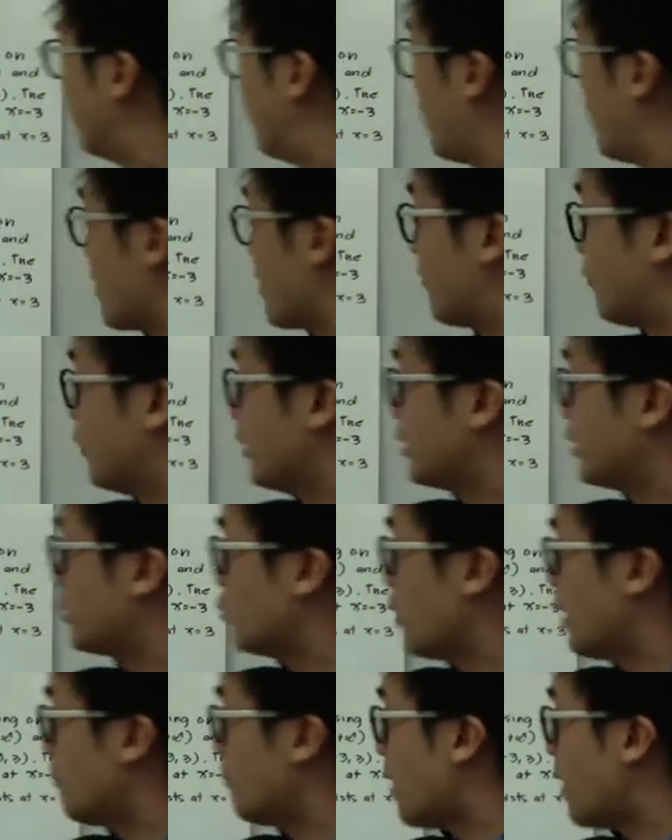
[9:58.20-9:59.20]
for the
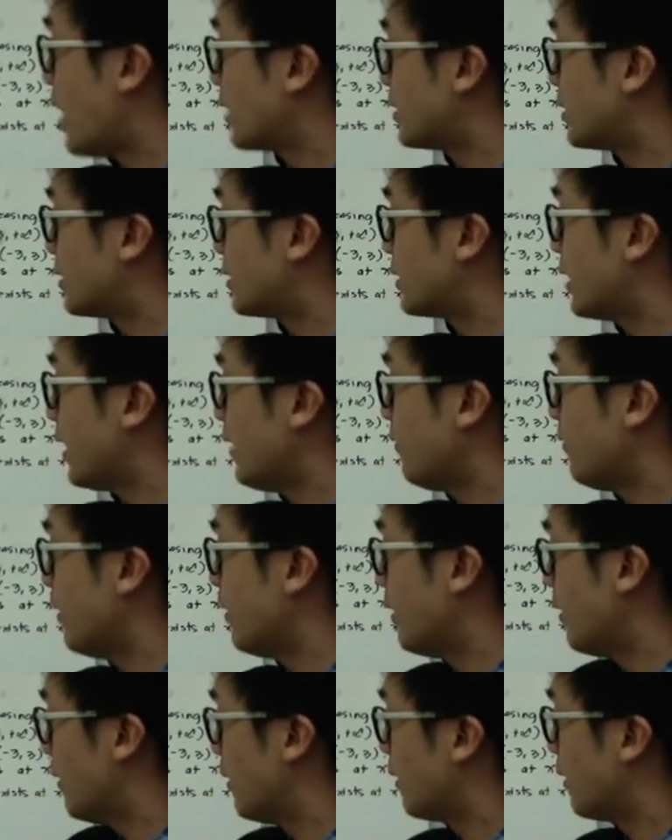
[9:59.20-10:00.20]
first one,
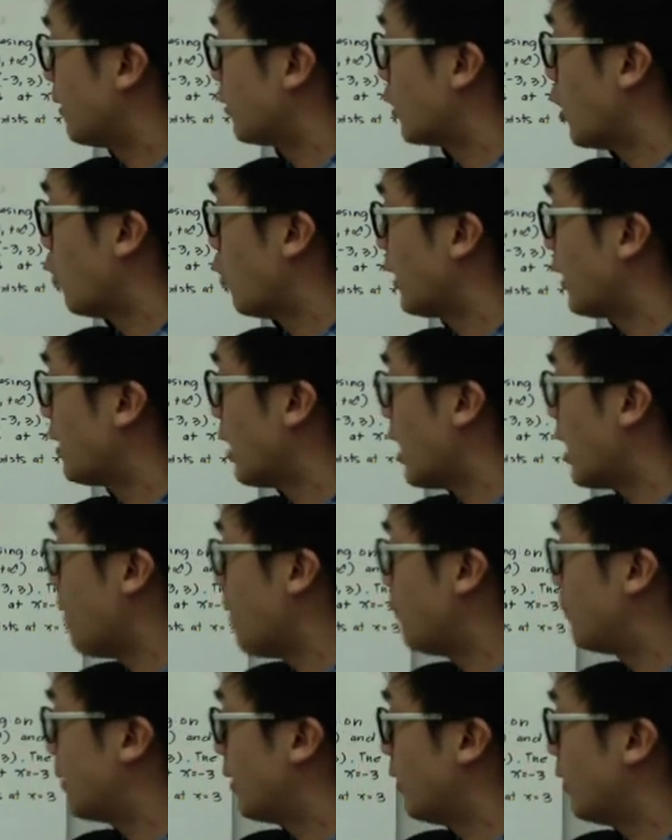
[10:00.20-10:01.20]
positive, going
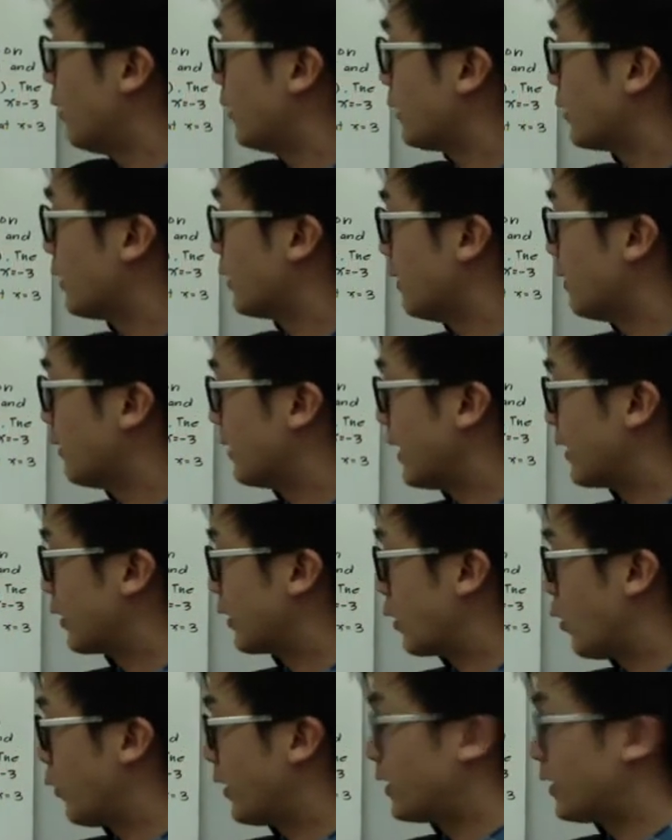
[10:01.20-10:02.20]
up,
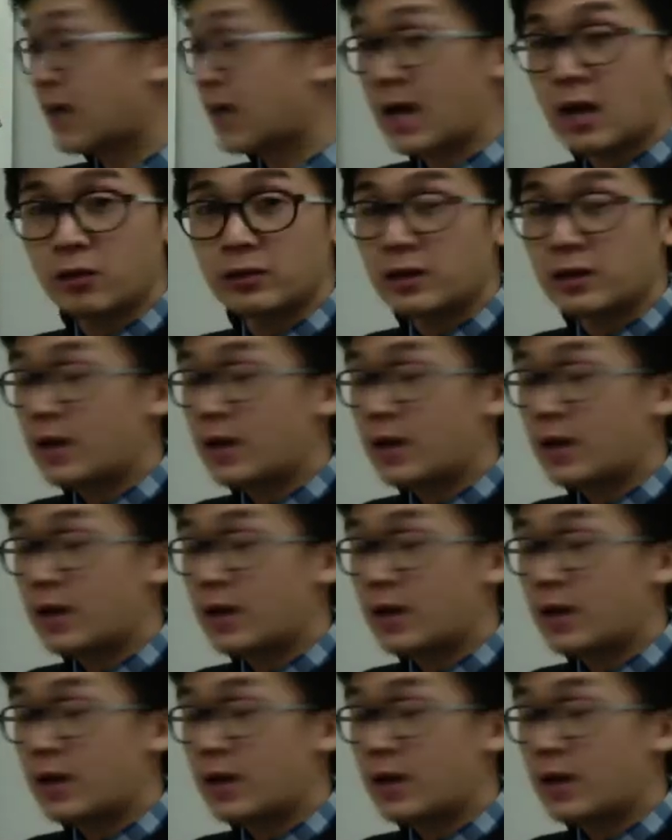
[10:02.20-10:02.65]
then going down.